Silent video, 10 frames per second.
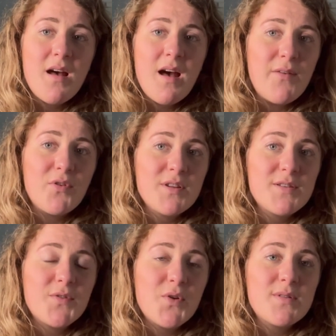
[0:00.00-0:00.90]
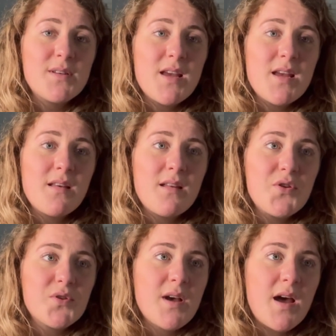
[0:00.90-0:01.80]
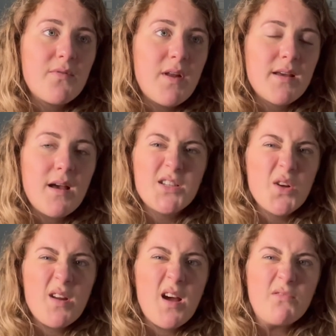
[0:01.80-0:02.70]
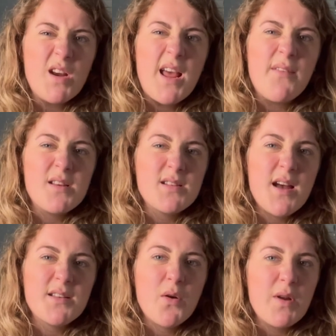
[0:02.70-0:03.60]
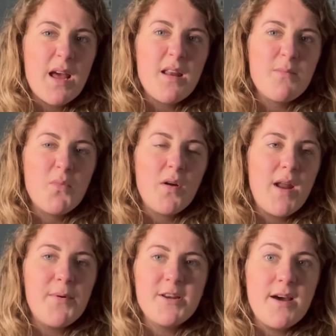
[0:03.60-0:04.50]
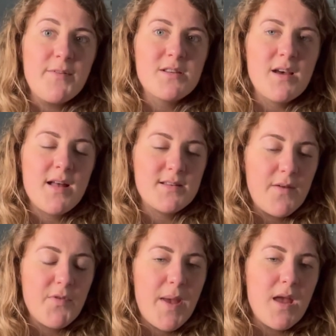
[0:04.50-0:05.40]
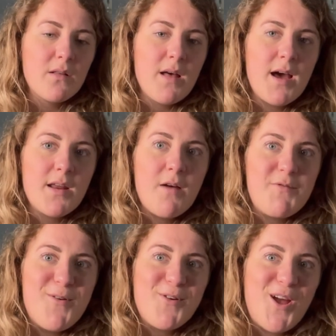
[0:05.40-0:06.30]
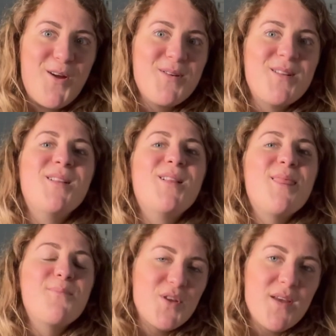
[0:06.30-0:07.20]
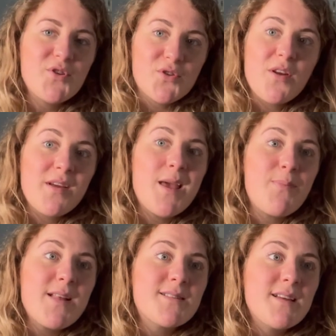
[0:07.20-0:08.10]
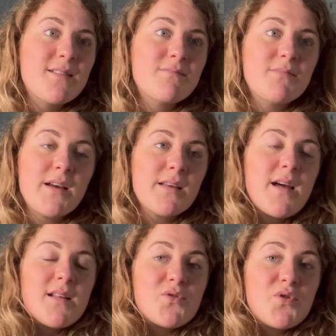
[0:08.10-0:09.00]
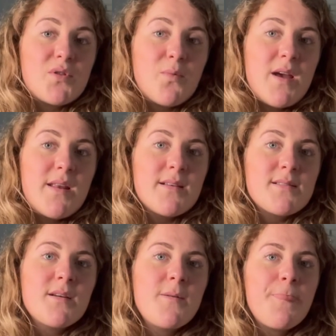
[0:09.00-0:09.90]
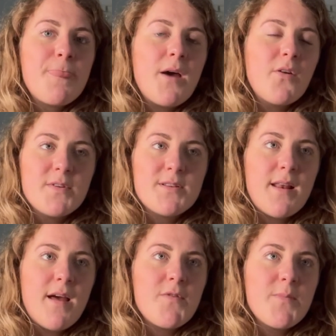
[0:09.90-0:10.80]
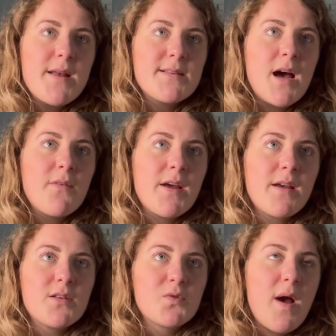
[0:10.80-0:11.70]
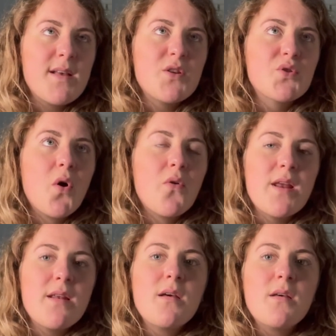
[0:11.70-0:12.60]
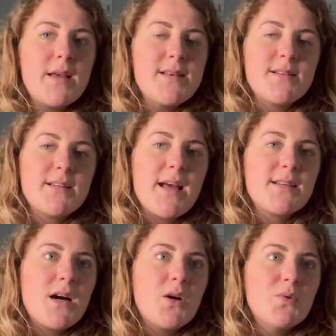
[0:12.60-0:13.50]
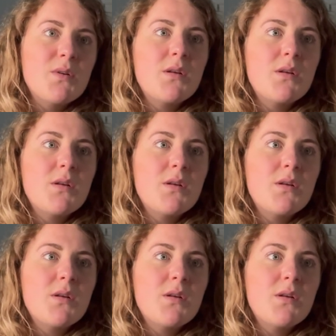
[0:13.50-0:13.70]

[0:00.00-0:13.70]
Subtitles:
have all this food to eat, and you just kind of like, I don't really have a desire to go and eat anything more now. I didn't have a desire to have the bagel that I had half an hour ago, but you've just got to keep eating. Like, that's just the way it is. And obviously, like, for me to have like a squares and a saurine, easier to get down,